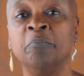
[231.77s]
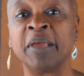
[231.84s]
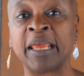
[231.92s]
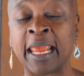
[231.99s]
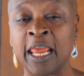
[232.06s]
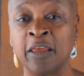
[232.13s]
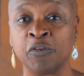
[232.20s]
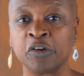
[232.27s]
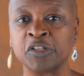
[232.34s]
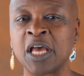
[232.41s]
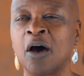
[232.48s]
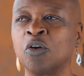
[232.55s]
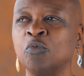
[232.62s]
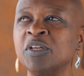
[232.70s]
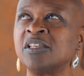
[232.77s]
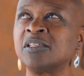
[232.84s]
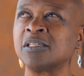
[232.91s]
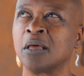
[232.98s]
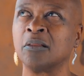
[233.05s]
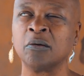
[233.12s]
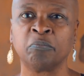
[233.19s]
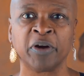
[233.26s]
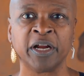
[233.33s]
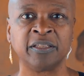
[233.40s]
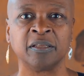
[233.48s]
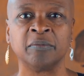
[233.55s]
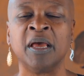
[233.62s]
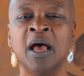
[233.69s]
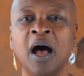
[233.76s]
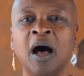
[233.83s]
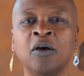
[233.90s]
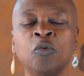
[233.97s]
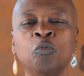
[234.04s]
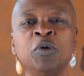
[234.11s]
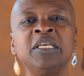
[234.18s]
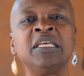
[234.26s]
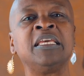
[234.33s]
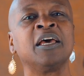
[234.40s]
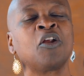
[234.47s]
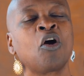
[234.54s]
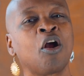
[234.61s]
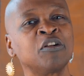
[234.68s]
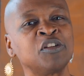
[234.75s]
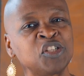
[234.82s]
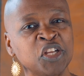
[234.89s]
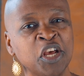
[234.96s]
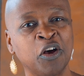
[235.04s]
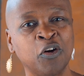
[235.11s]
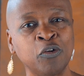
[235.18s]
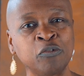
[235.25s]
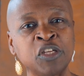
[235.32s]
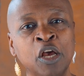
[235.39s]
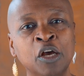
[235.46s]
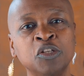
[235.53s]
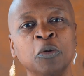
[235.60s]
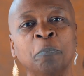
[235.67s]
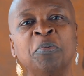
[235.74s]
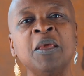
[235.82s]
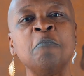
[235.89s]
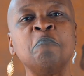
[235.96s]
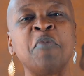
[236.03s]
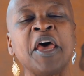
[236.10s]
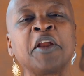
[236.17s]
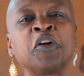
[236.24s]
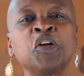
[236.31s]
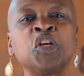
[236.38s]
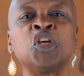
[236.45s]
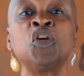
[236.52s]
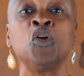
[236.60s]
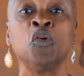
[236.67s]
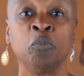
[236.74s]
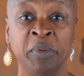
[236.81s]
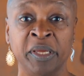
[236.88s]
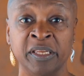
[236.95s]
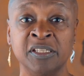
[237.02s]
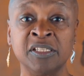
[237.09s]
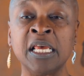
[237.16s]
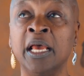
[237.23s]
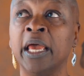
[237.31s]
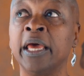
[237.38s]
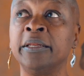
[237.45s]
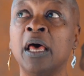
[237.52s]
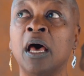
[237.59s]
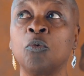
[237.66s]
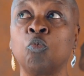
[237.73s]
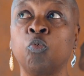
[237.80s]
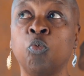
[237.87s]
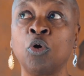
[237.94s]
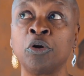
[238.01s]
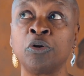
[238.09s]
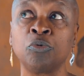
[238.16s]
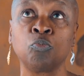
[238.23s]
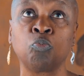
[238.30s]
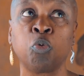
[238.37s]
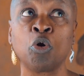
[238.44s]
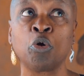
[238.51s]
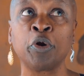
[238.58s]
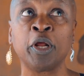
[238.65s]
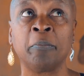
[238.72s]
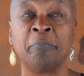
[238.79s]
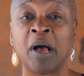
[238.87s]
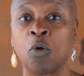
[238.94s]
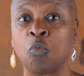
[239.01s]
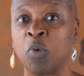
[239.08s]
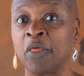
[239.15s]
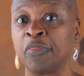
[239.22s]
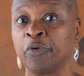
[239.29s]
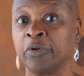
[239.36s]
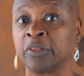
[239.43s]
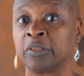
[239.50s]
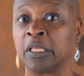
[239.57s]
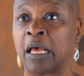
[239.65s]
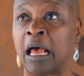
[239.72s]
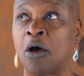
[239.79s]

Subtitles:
behaviors? How do we celebrate them? How do we get ourselves to be better humans and not worry about whether the